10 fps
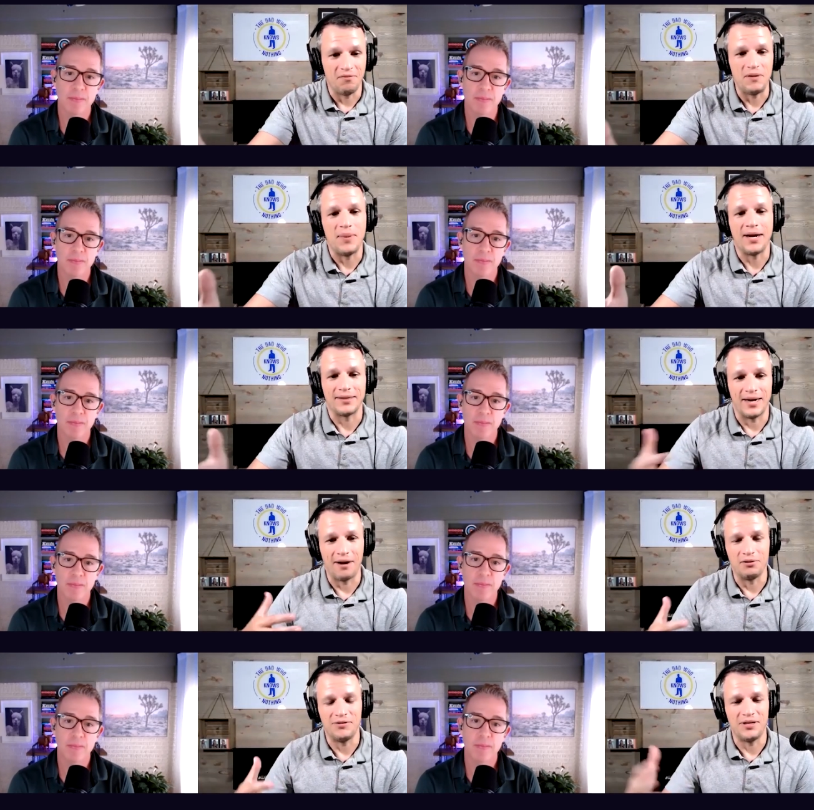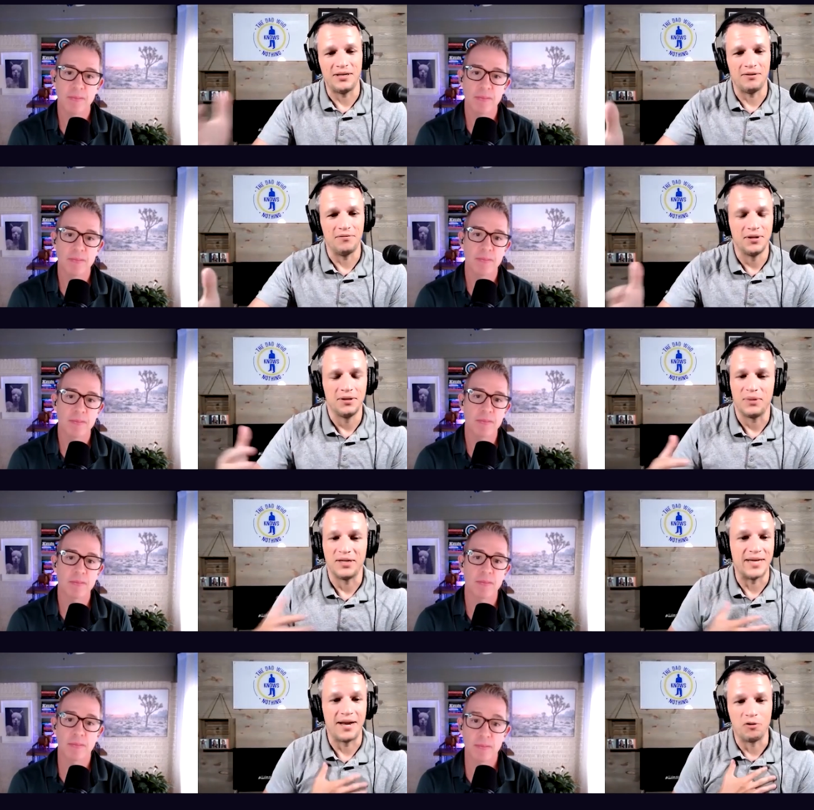Speaker 1: feedback that i receive
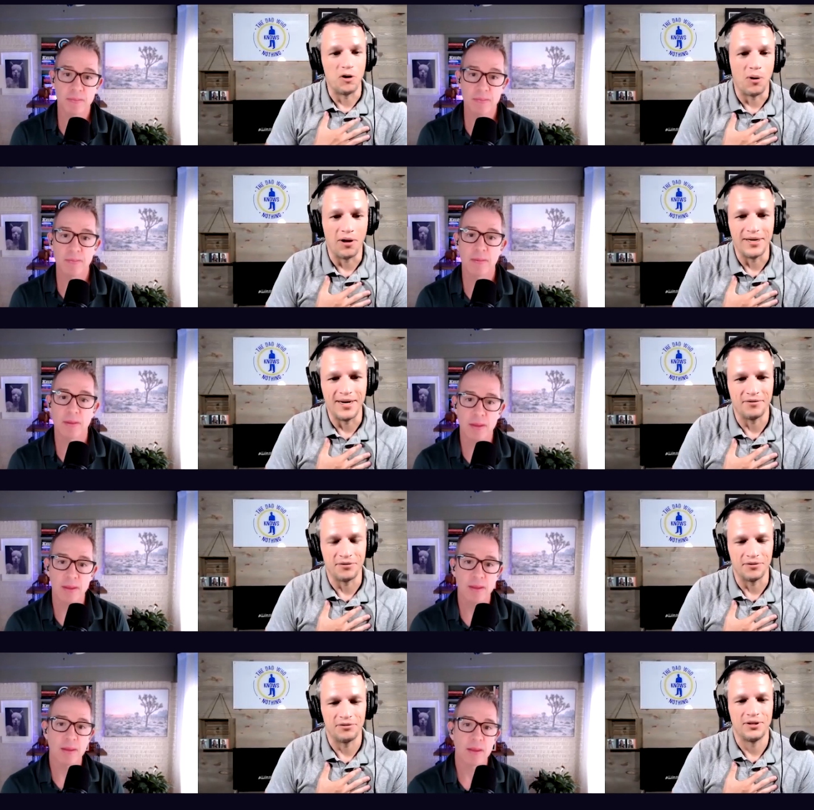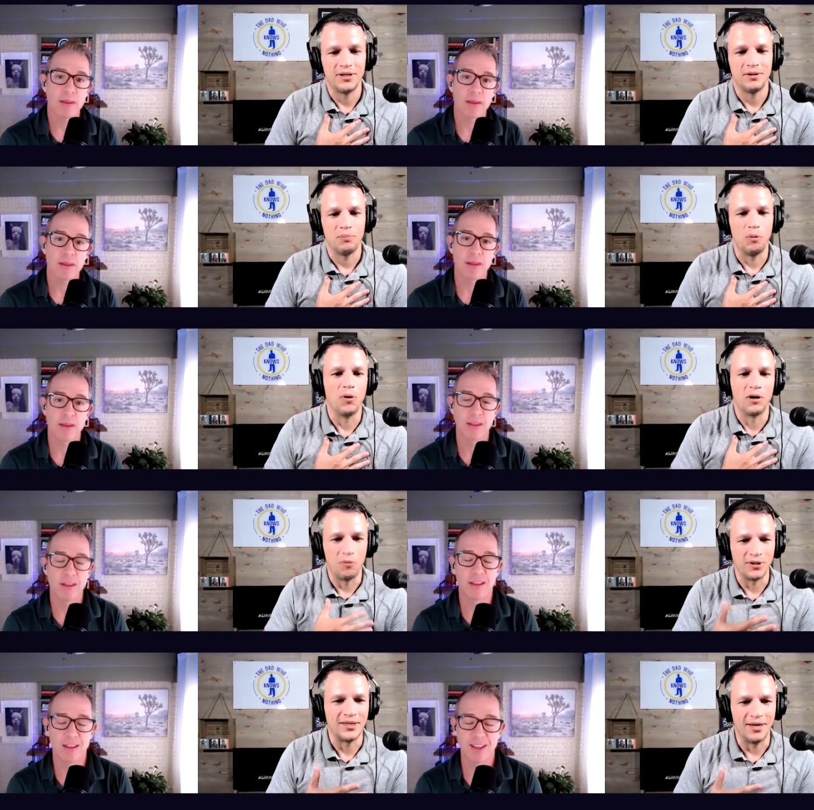because i don't know all the answers but we're
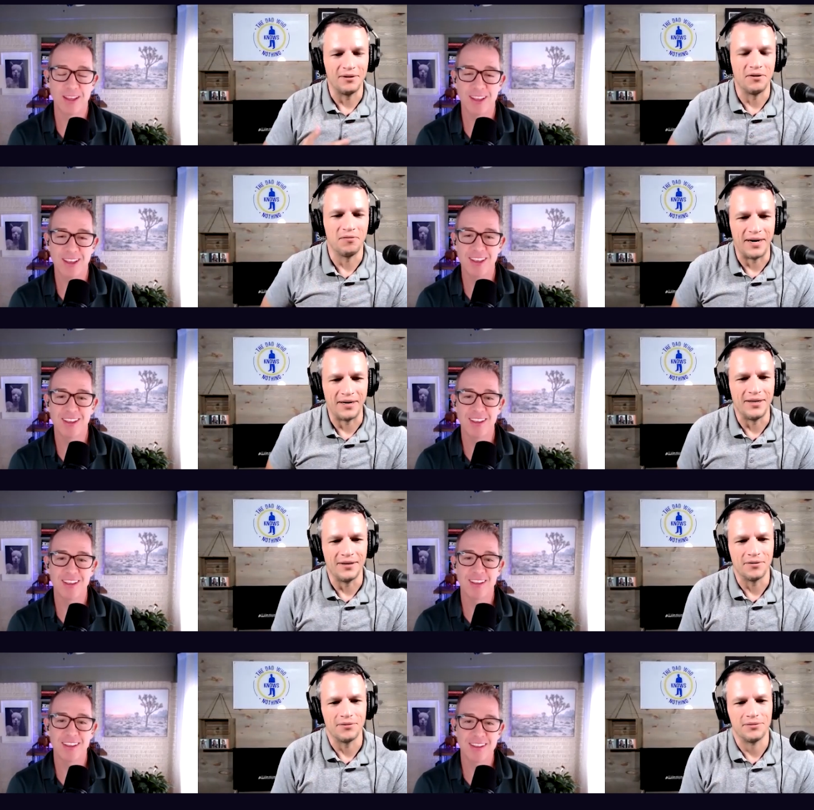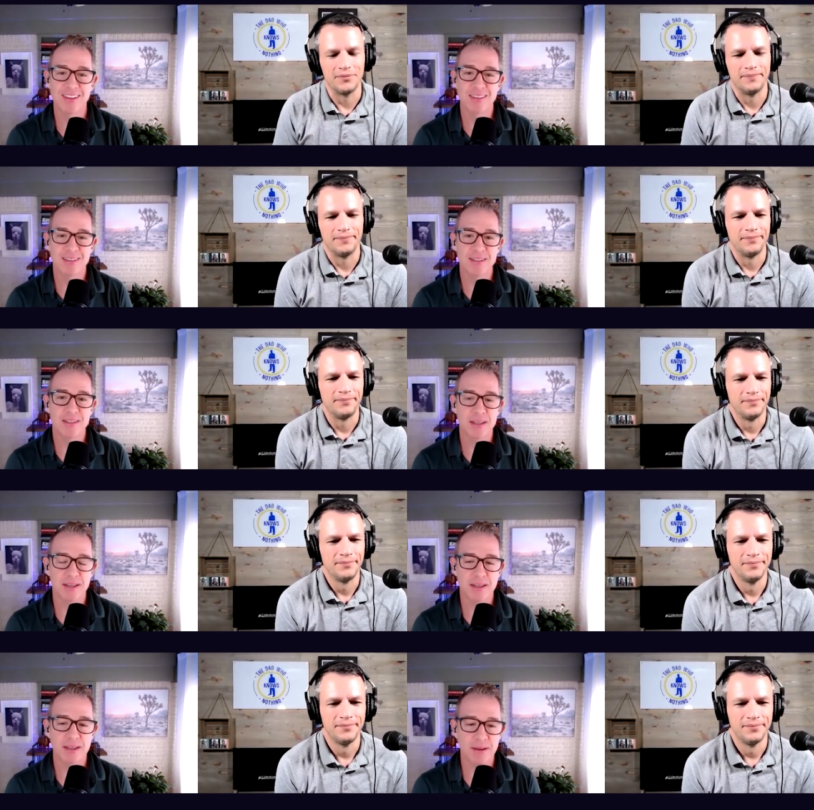going to work together to find the answers
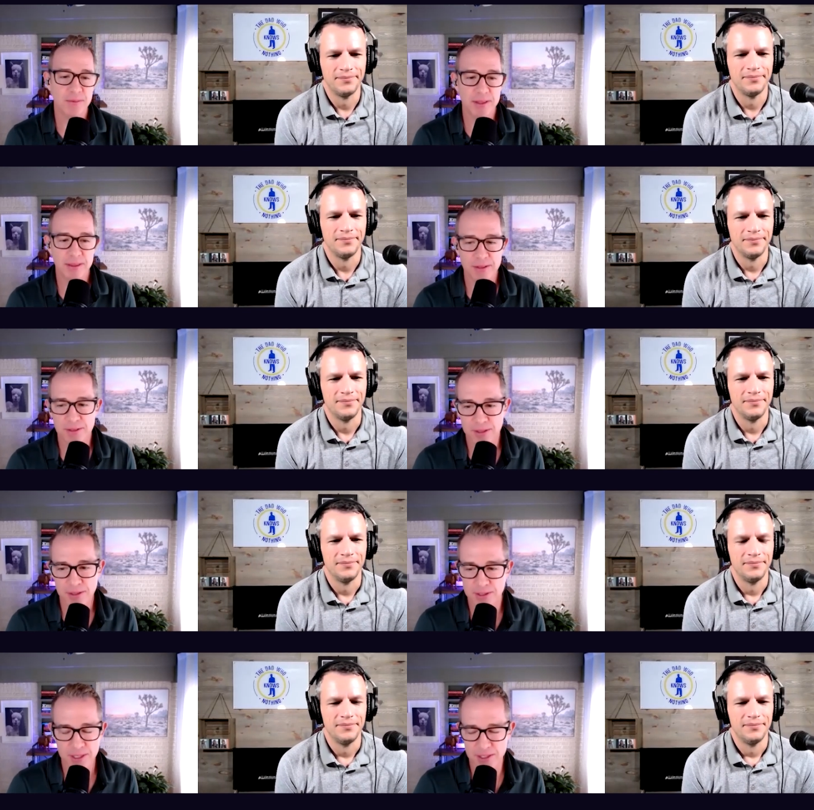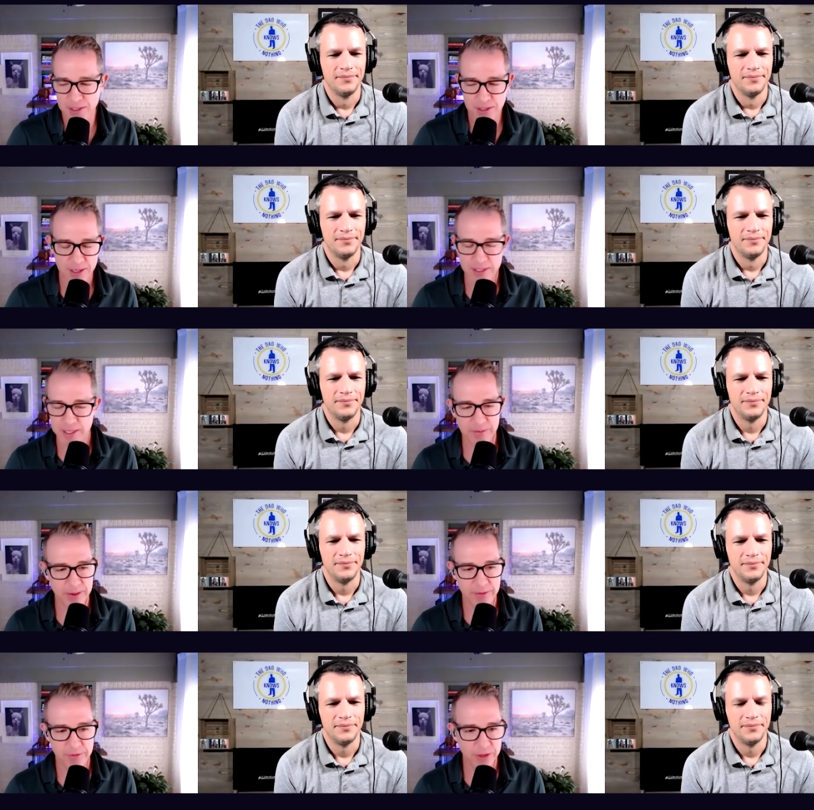
Speaker 2: i mean you, you said such a great
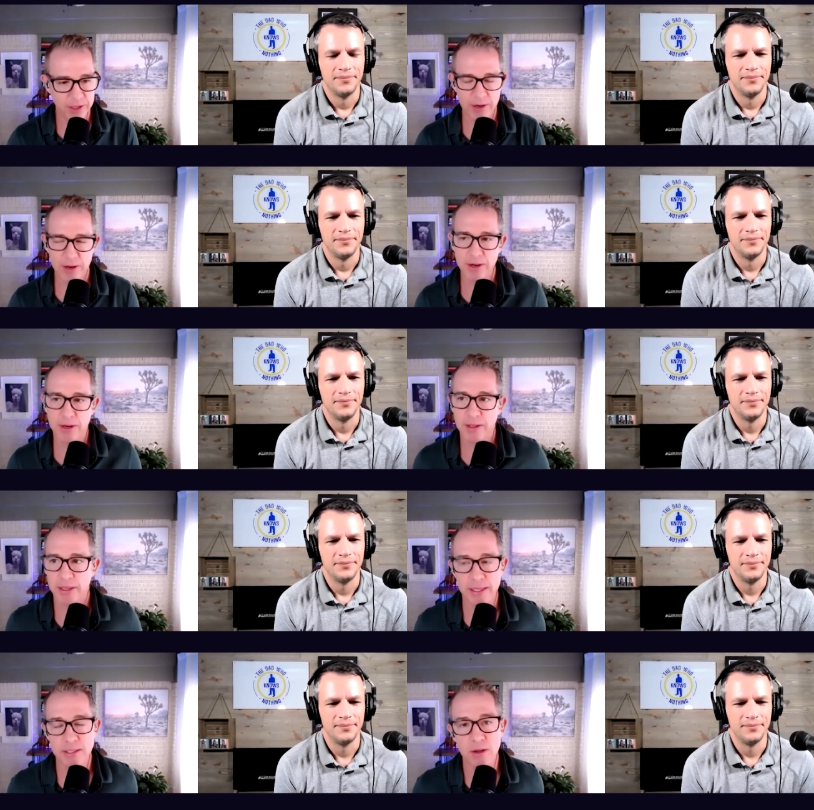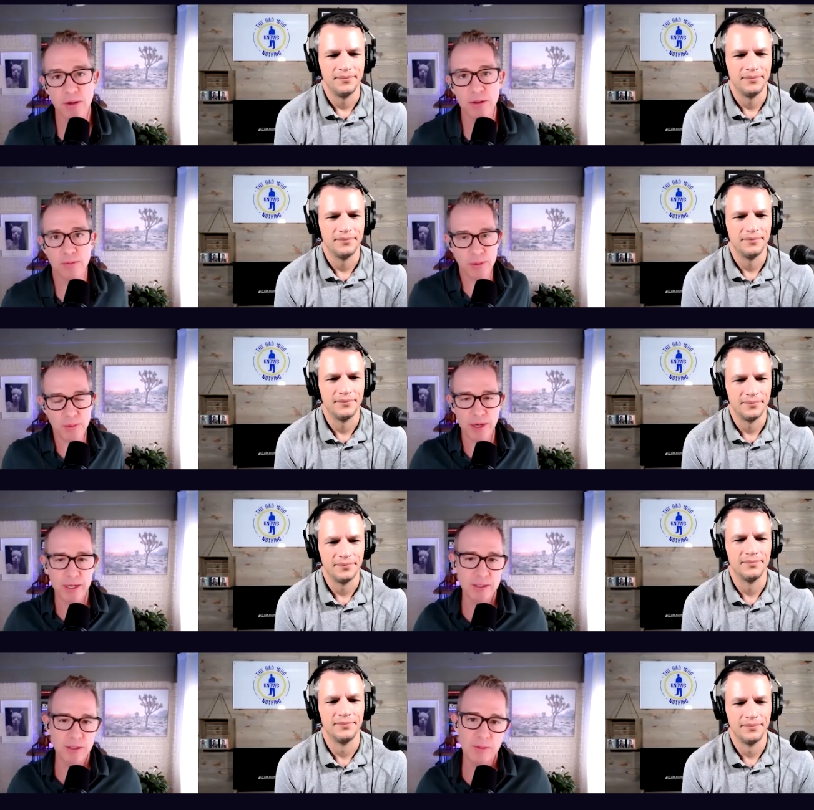statement feeling heard like that's all we want
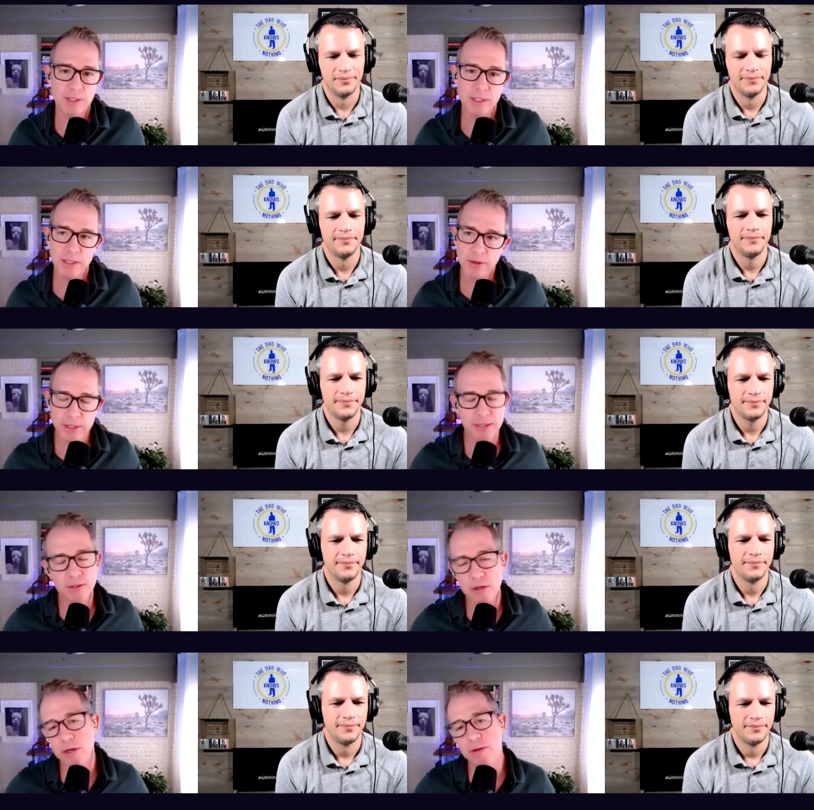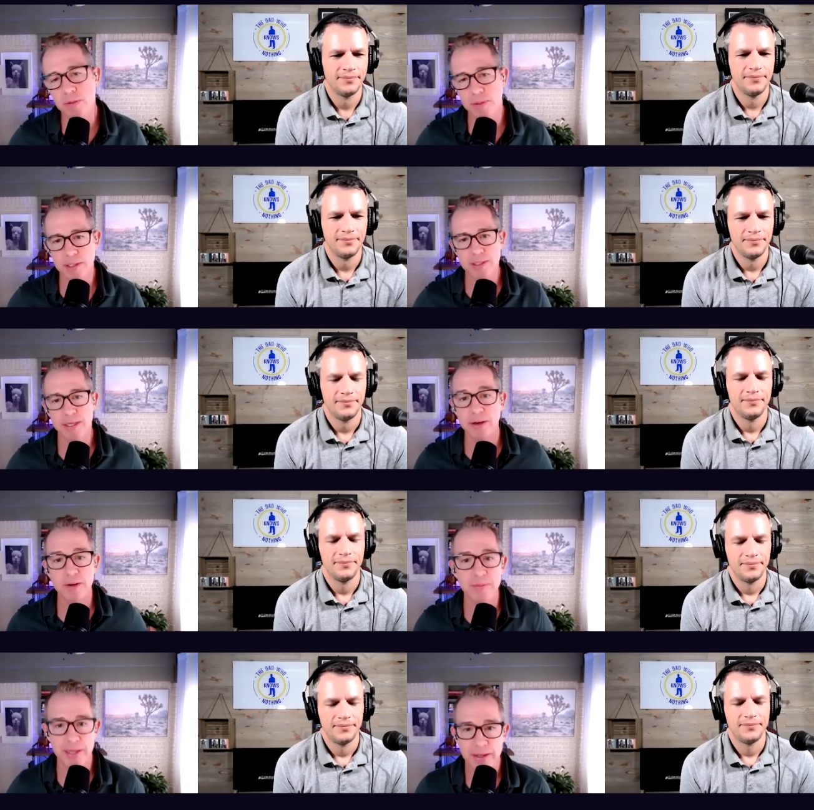as humans like you don't even have to agree with me just hear me